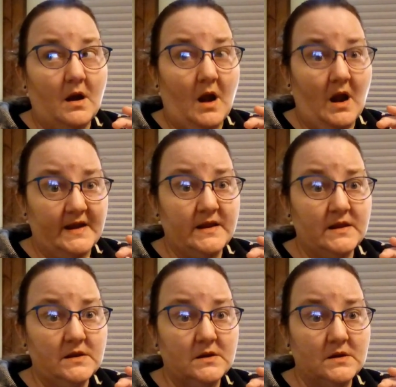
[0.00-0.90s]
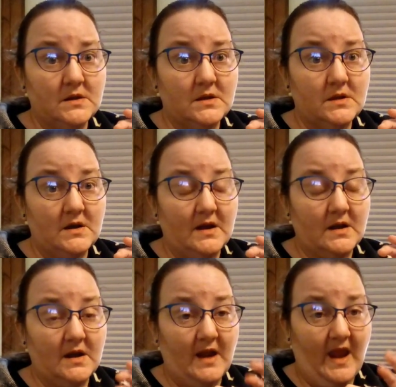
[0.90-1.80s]
I
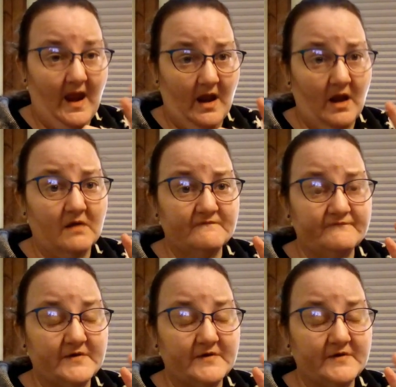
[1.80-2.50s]
have,